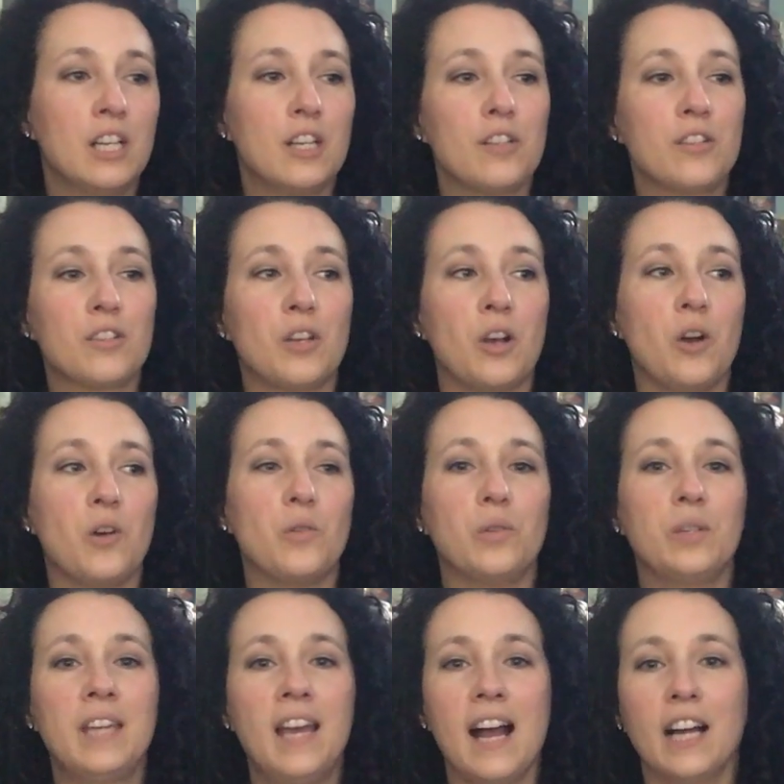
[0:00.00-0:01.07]
So
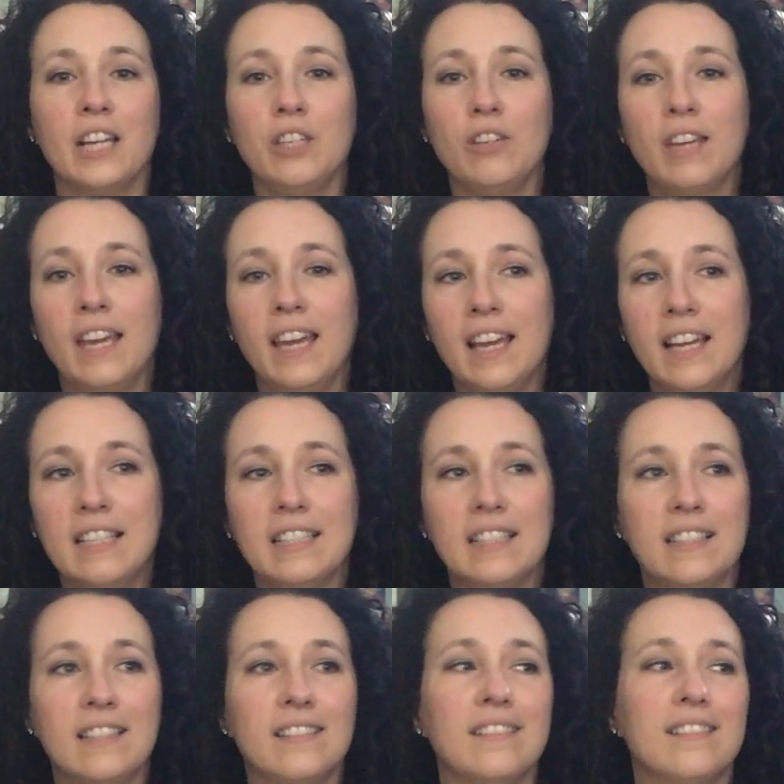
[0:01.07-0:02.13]
yeah, you can't,
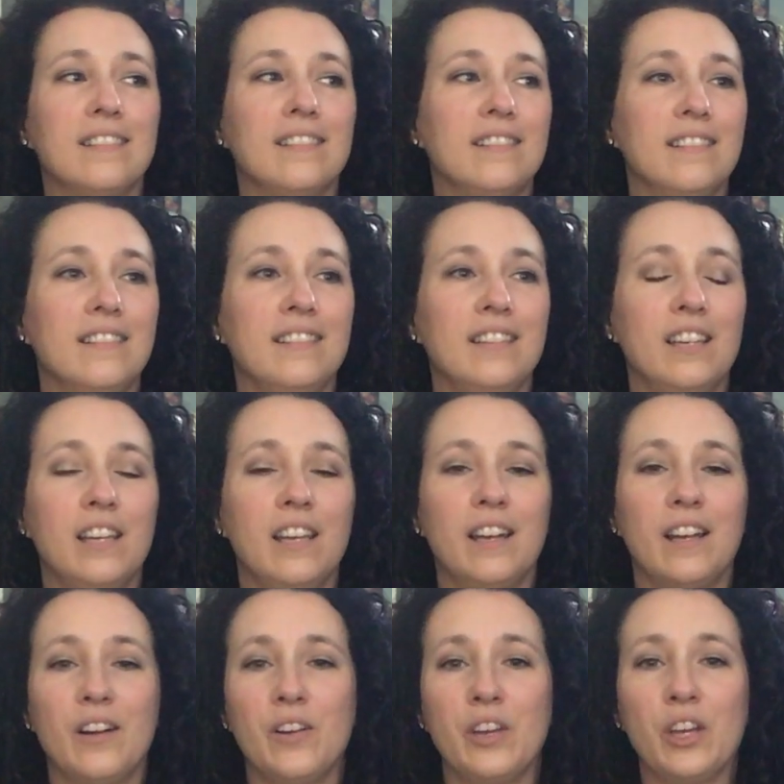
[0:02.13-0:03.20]

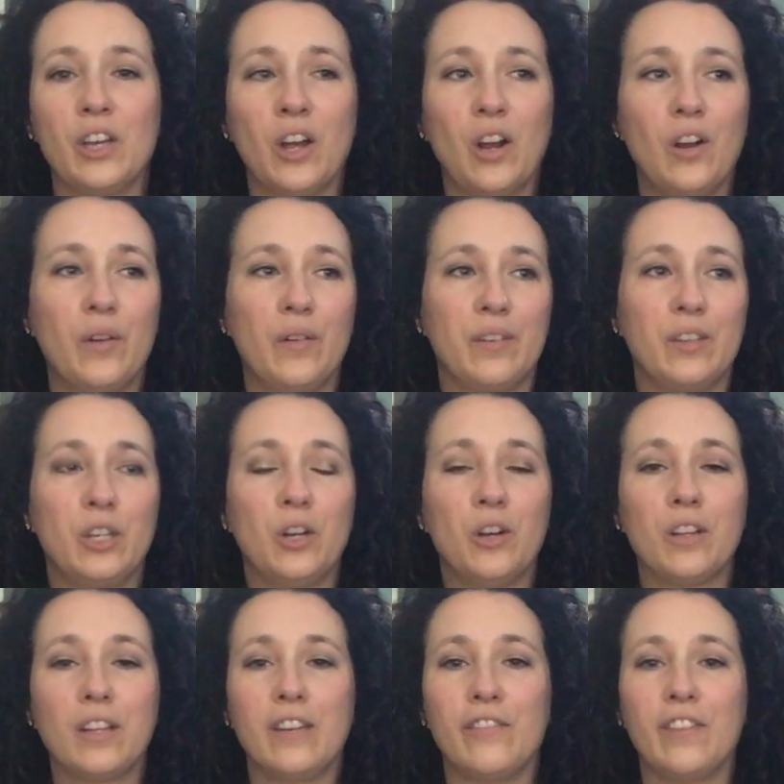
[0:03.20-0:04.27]

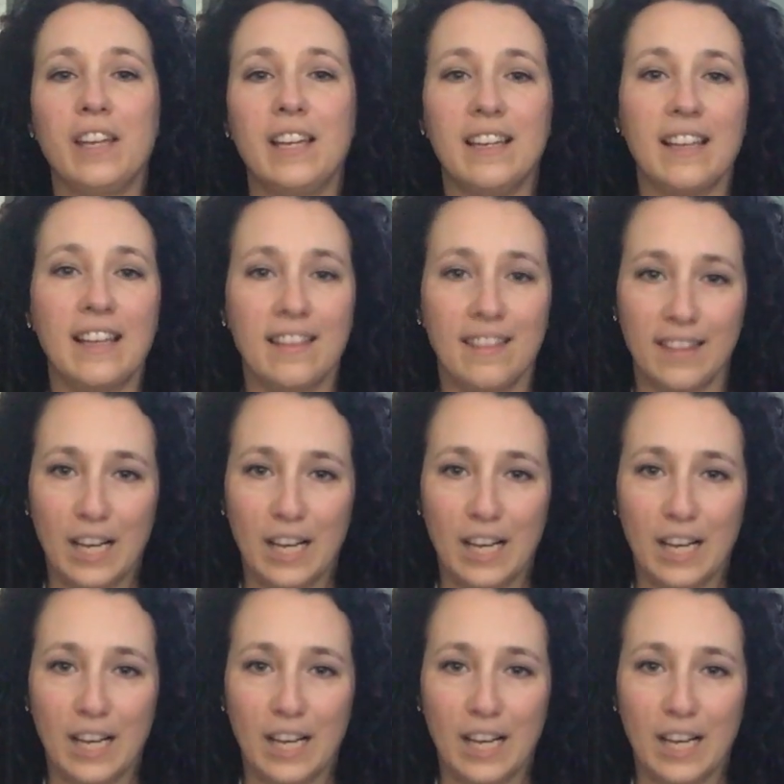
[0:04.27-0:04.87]
you're living in